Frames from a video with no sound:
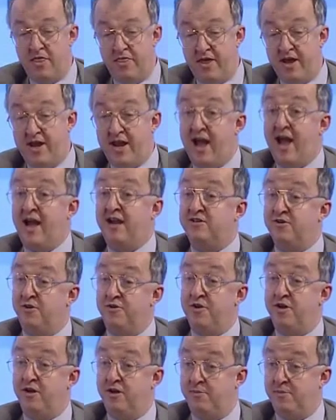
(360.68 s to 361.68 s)
they act on
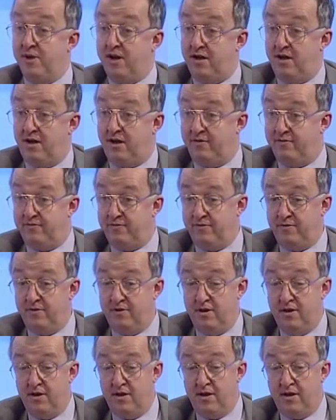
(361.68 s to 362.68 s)
her behalf.
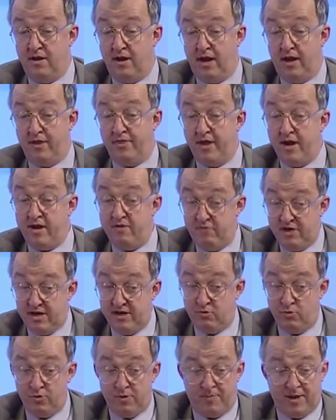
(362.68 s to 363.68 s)
And they read
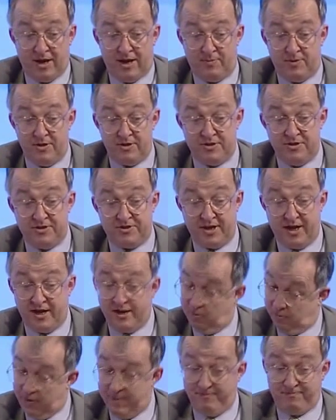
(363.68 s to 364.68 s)
all the papers and
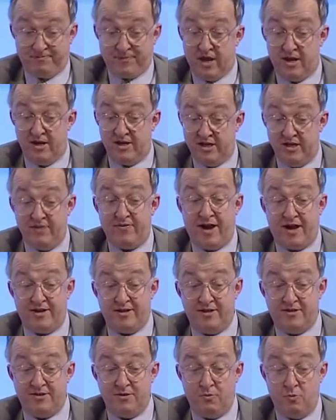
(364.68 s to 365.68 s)
say, well, you've had
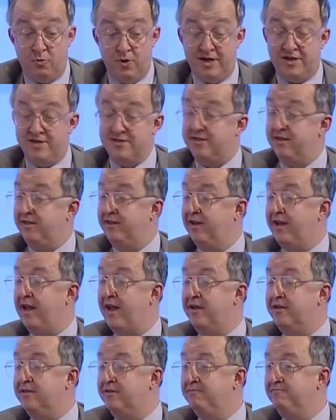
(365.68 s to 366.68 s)
it, we concede the
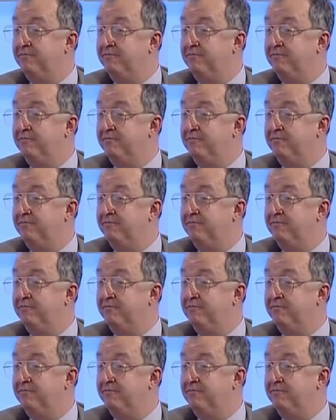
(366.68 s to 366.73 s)
case.